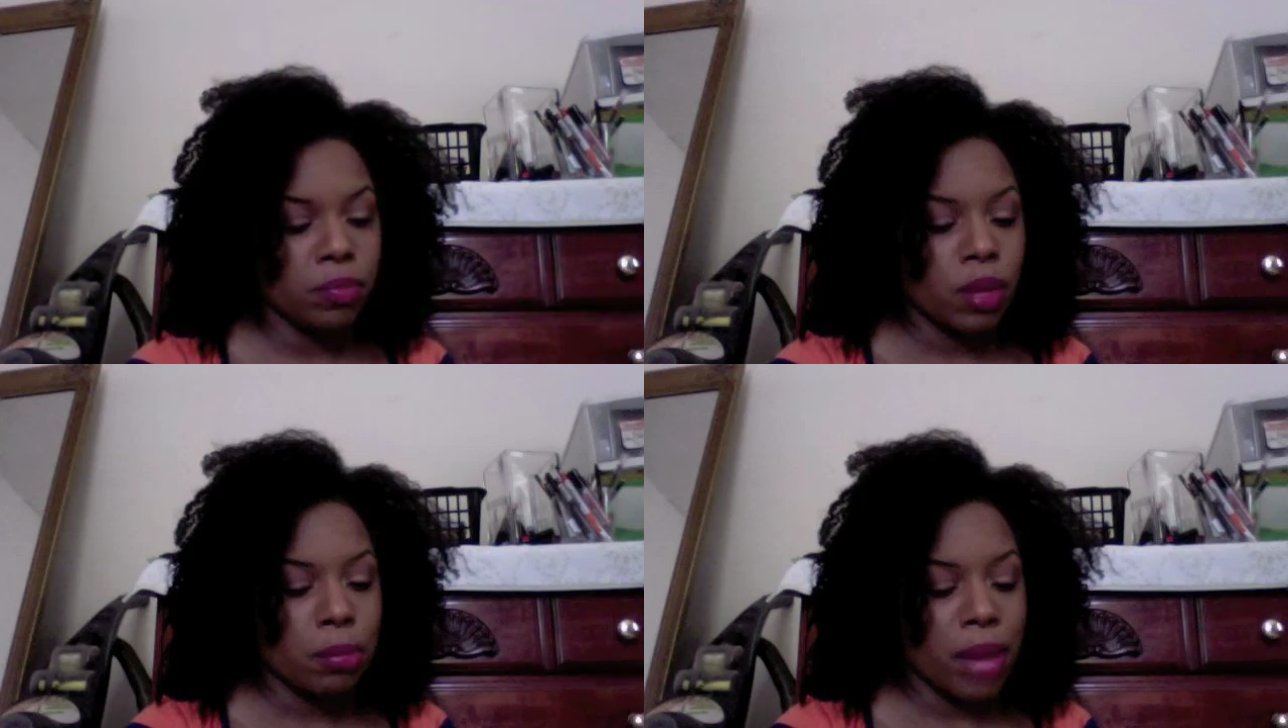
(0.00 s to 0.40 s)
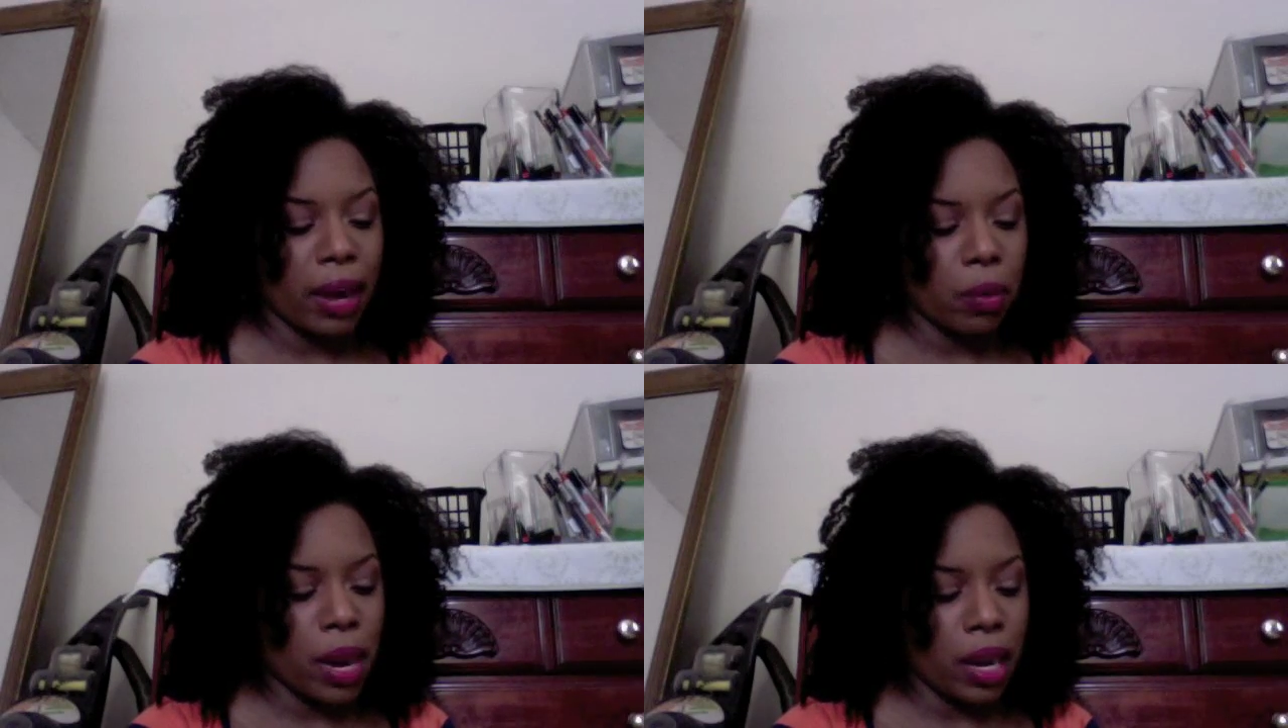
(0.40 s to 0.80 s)

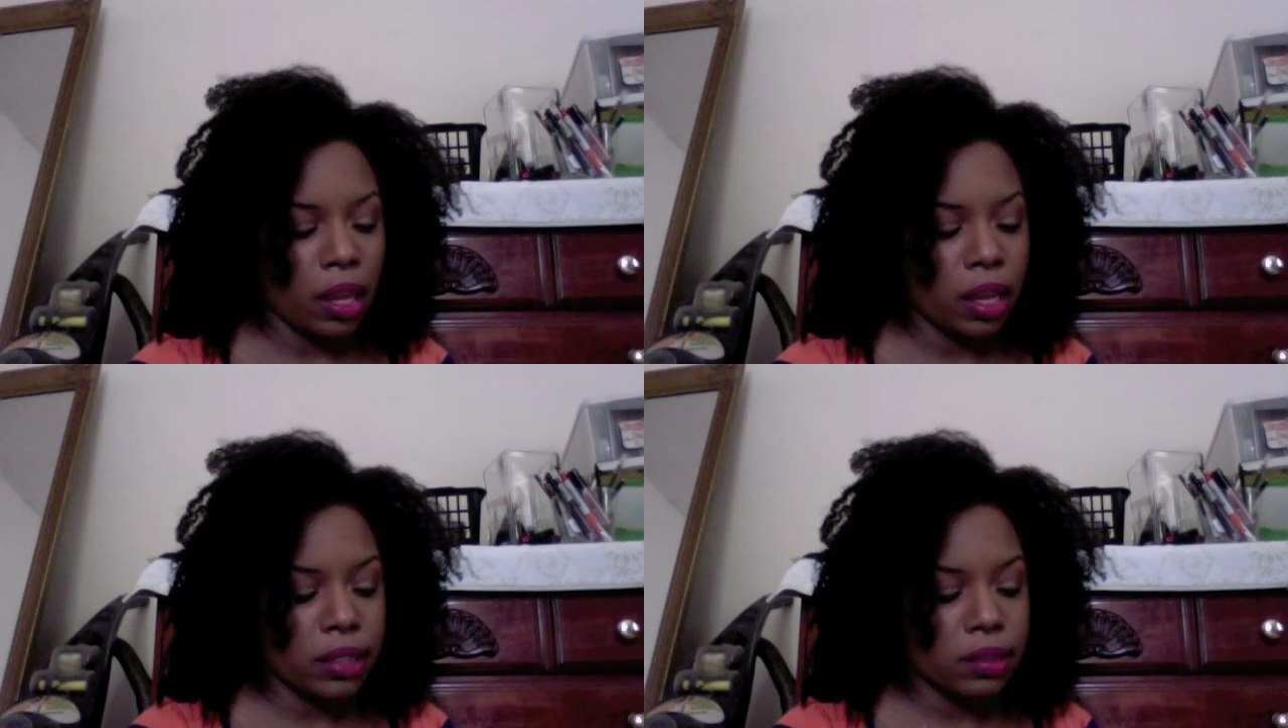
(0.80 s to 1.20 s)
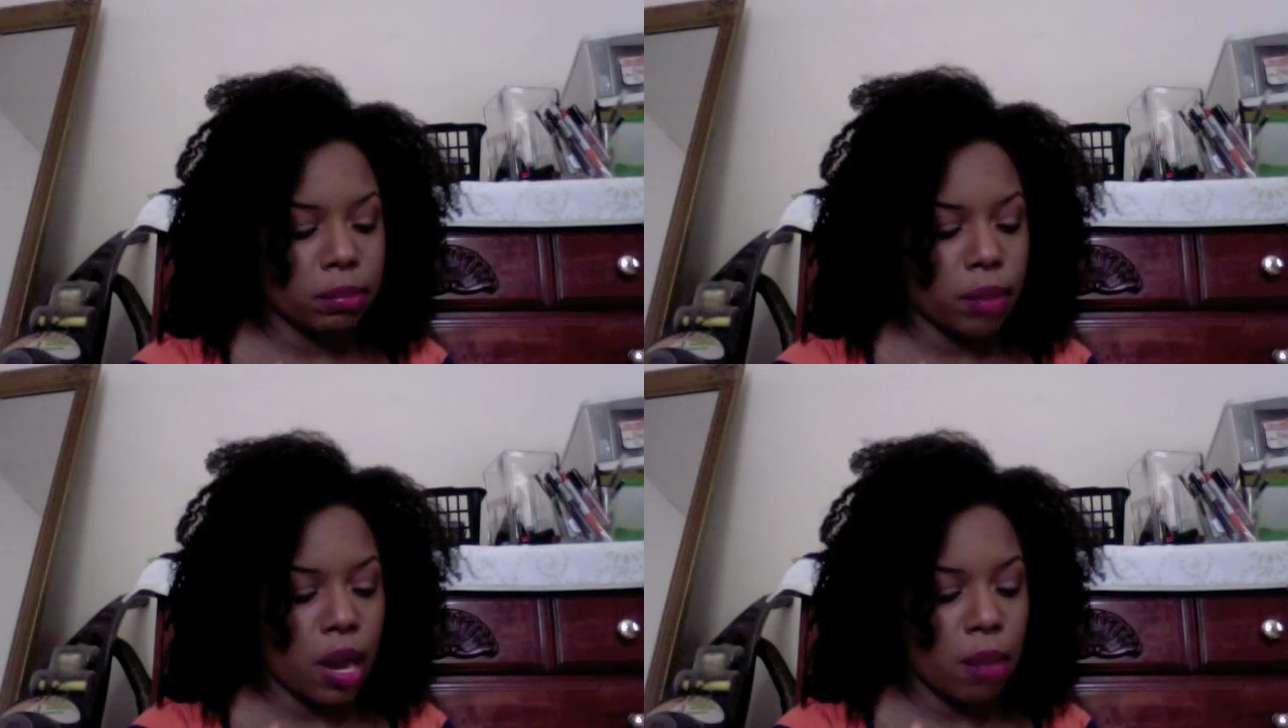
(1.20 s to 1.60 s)
Black Radiance
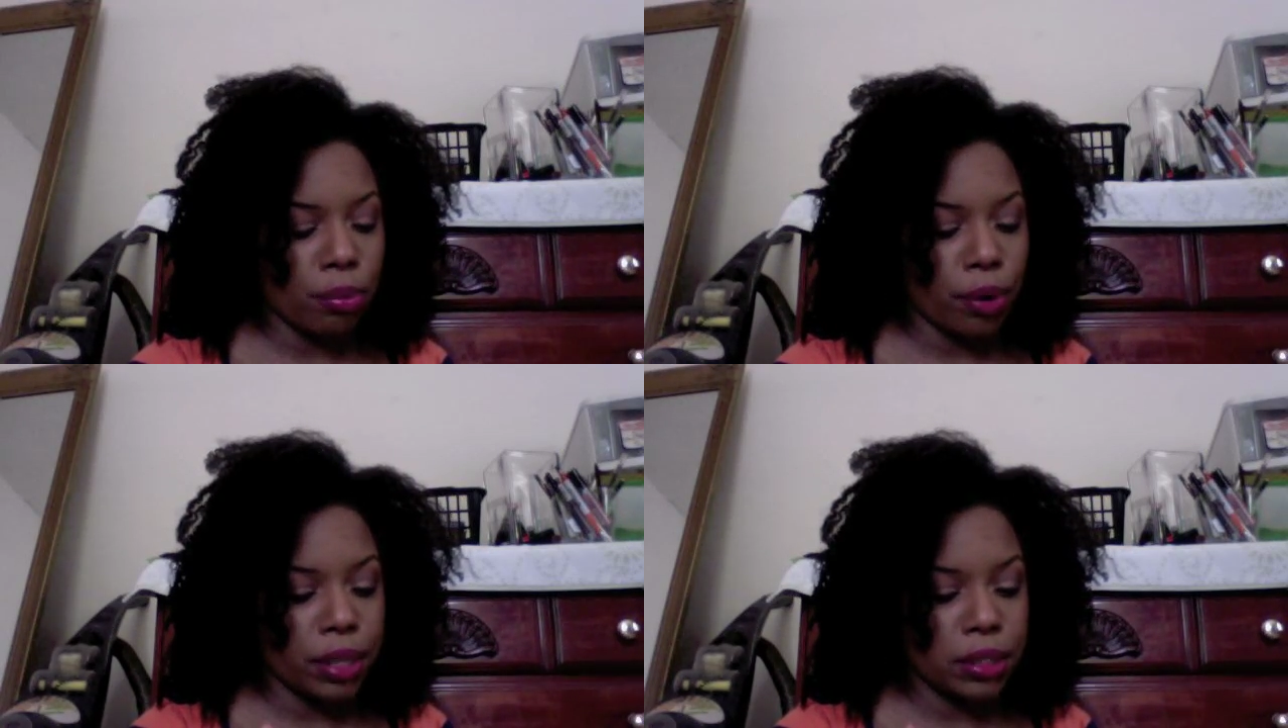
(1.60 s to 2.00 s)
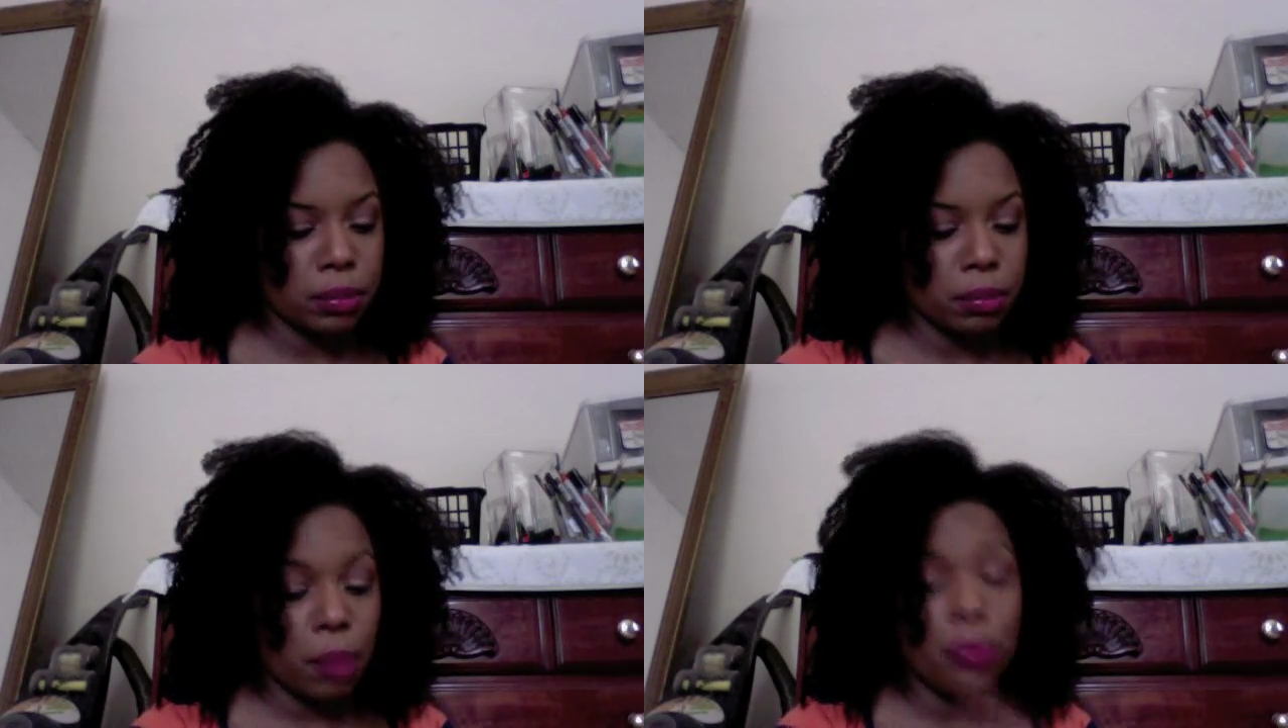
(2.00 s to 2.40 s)
um, bronze uh,